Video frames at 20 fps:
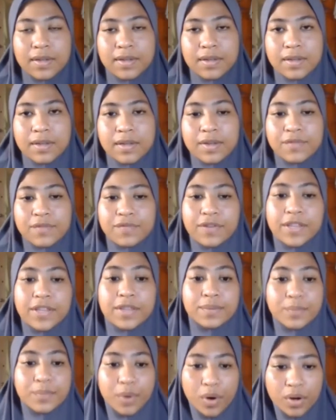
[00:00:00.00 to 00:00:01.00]

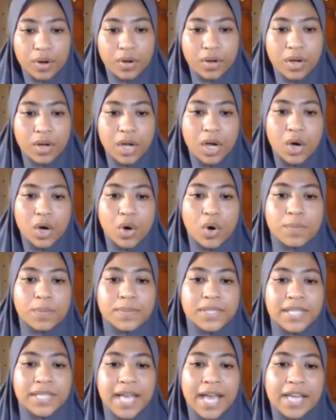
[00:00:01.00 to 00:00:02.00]
Furthermore, homes
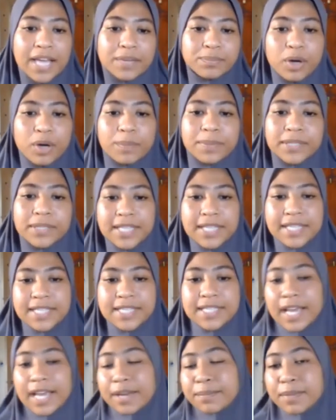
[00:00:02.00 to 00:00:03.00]
and properties can
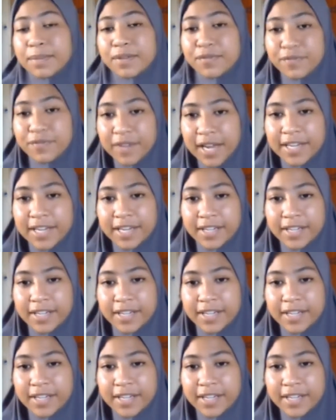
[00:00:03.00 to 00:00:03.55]
be flooded.